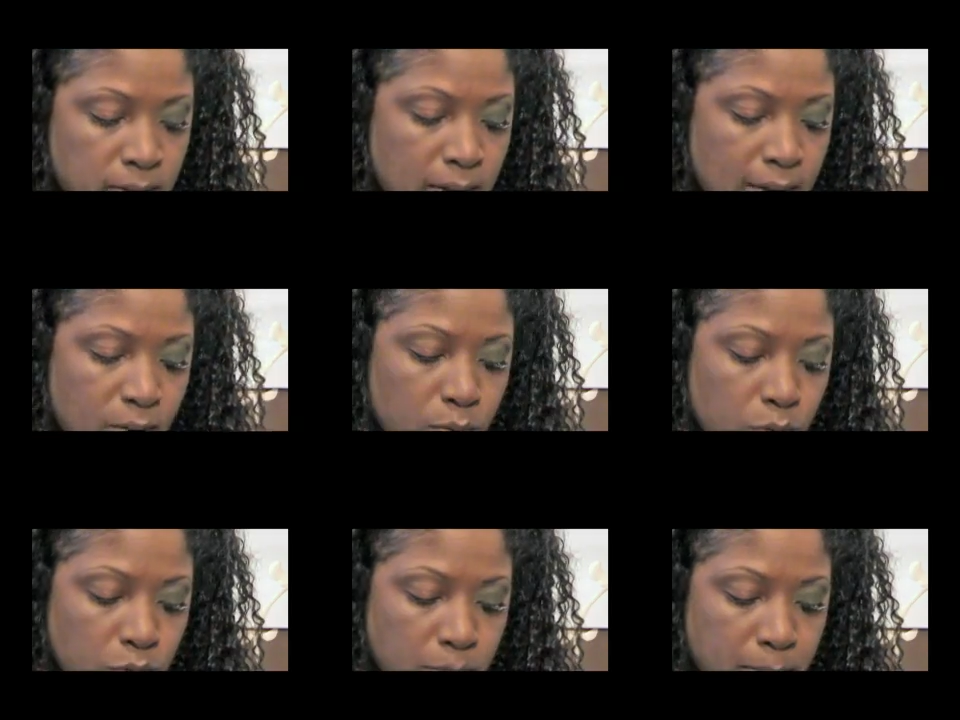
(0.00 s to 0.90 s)
I don't
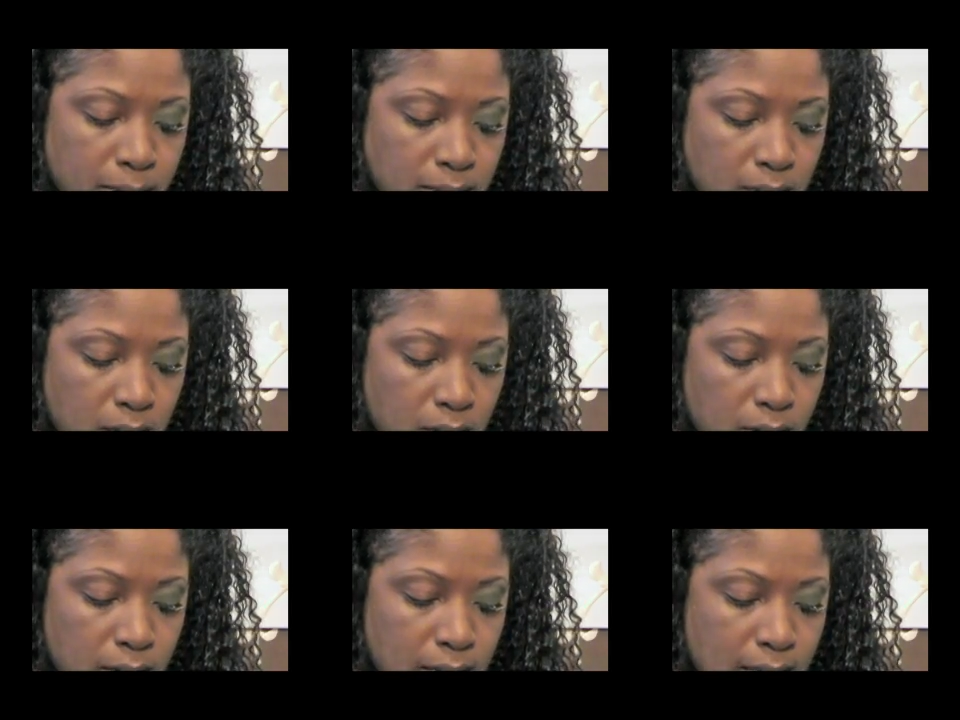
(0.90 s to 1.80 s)
use a base color
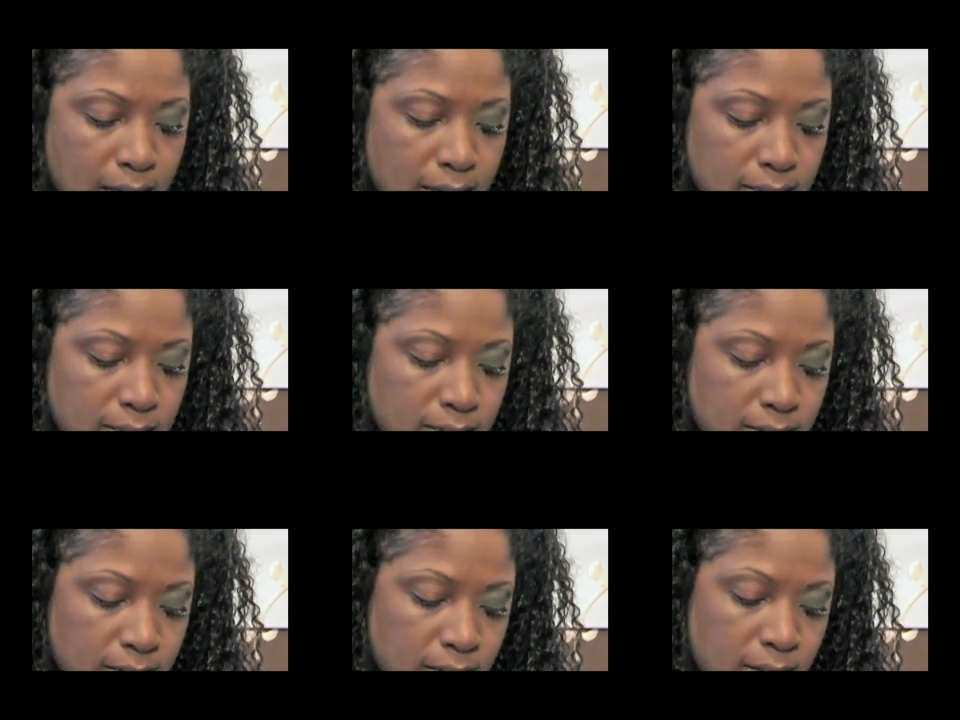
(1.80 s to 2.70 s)
a lot.
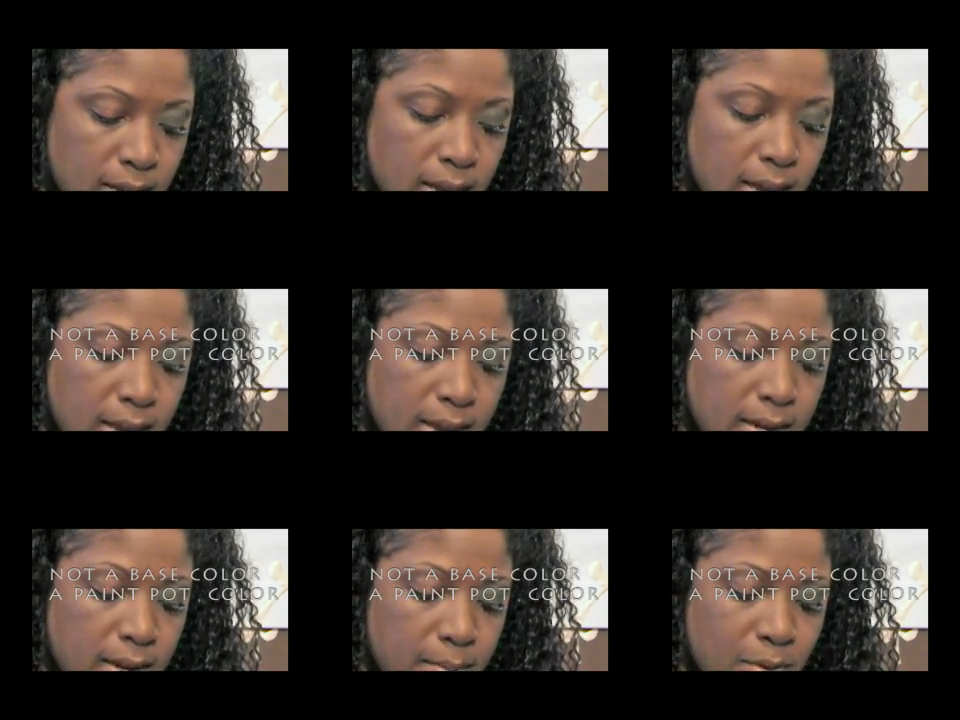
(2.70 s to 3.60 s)

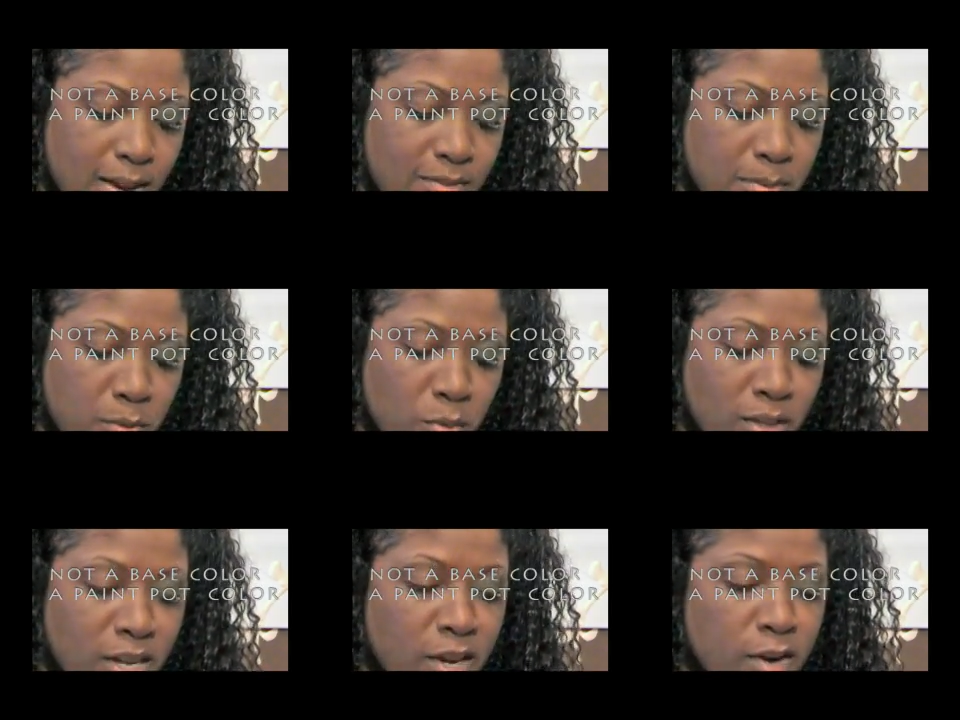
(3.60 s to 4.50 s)
And you have to be really
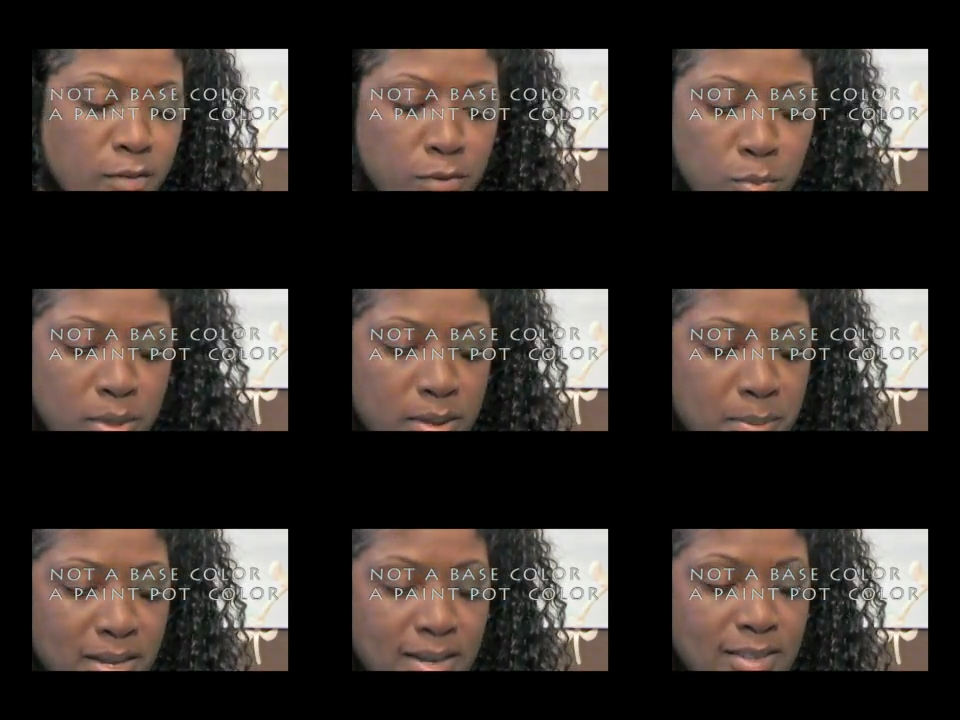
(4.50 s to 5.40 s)
careful with it
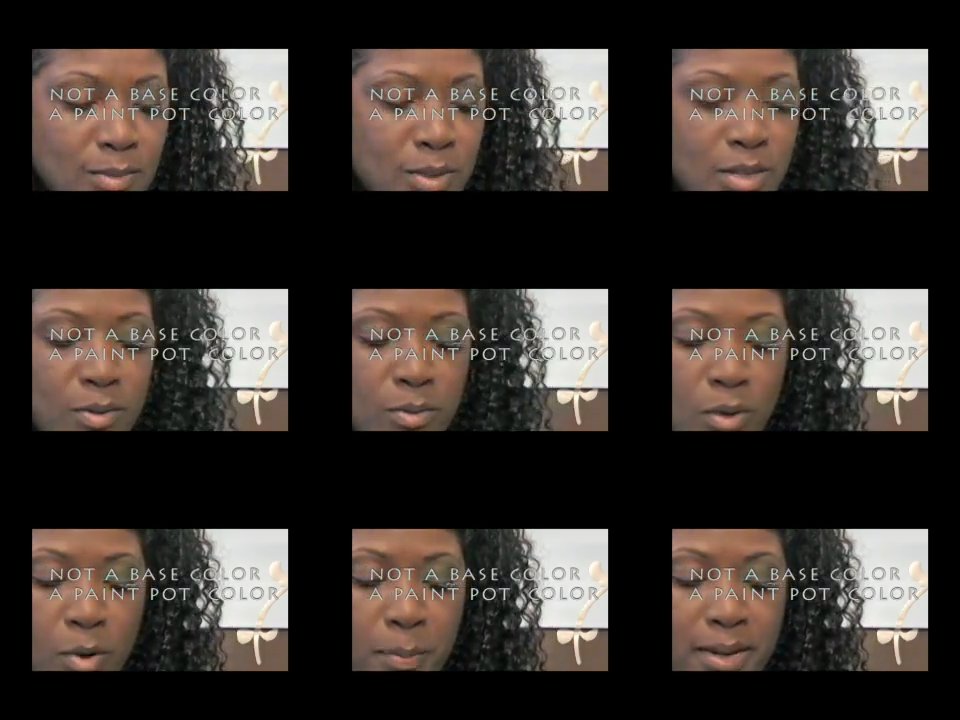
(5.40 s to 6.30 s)
because when you
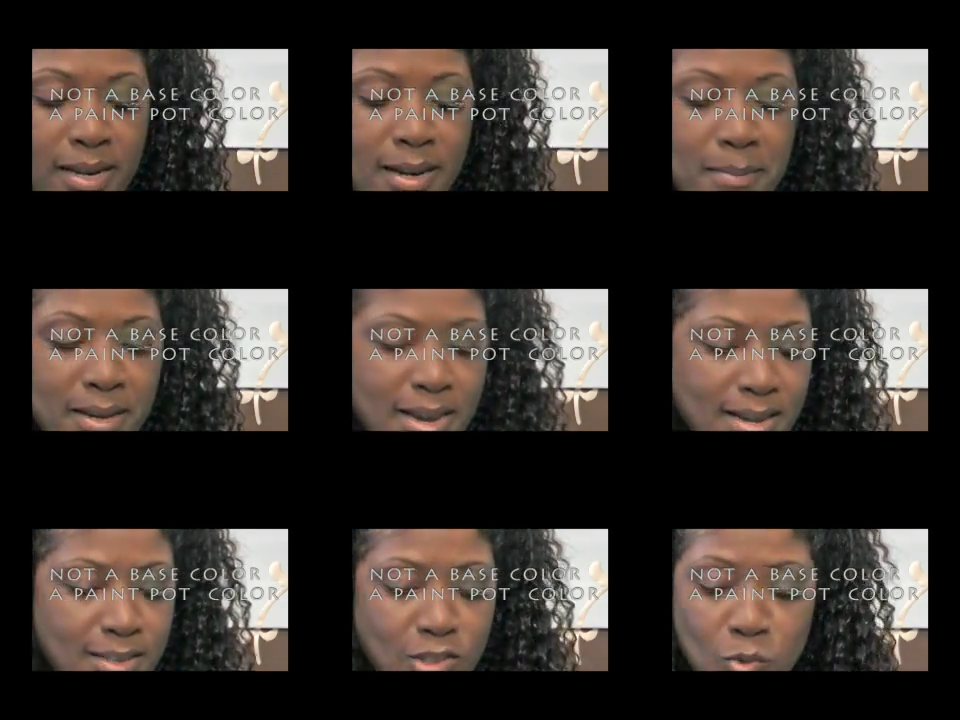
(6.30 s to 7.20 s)
open it up, it kind
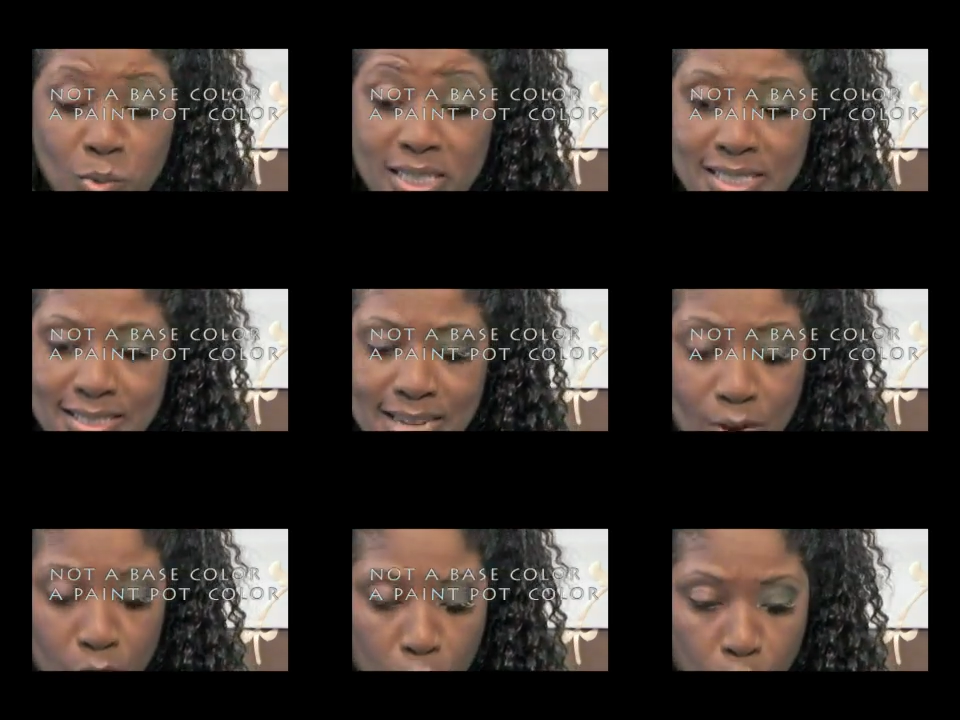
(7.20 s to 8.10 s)
of squeezes
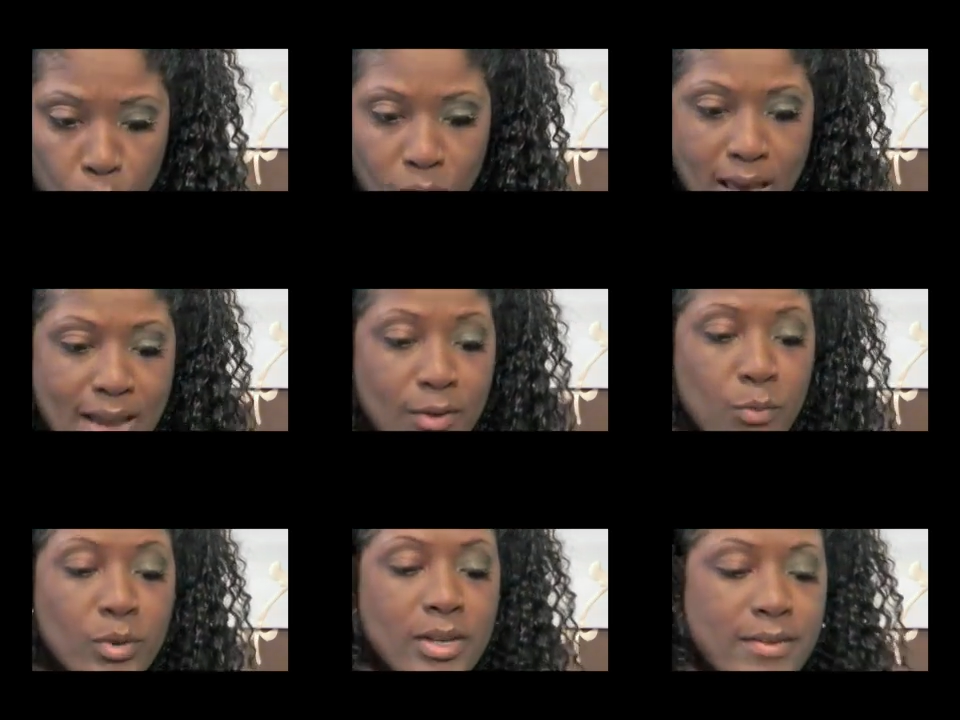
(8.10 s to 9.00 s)
out a whole lot
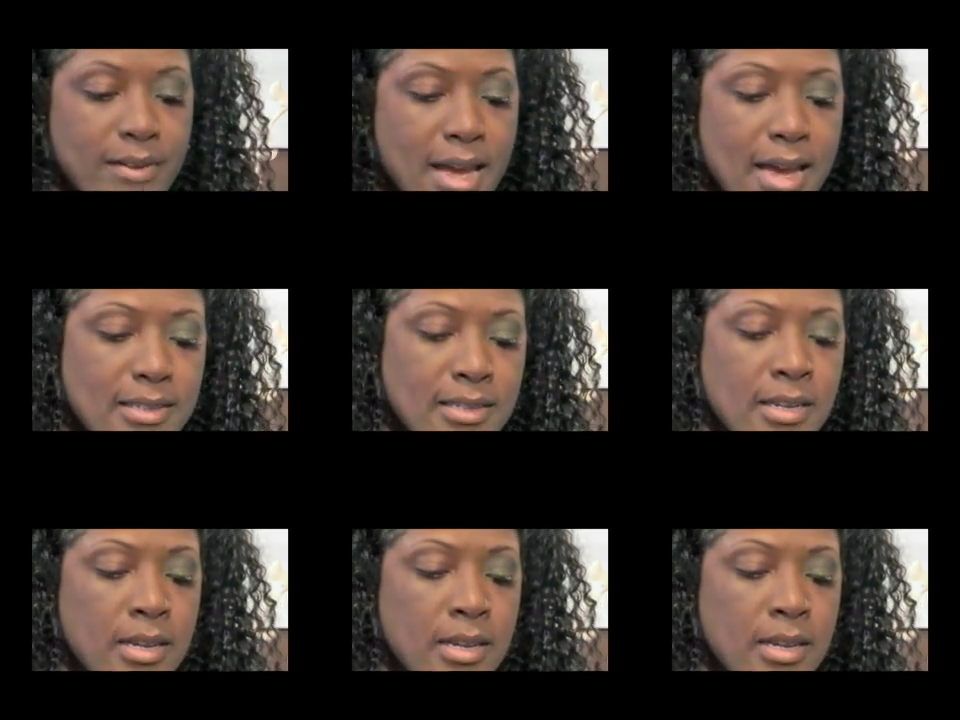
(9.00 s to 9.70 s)
really fast.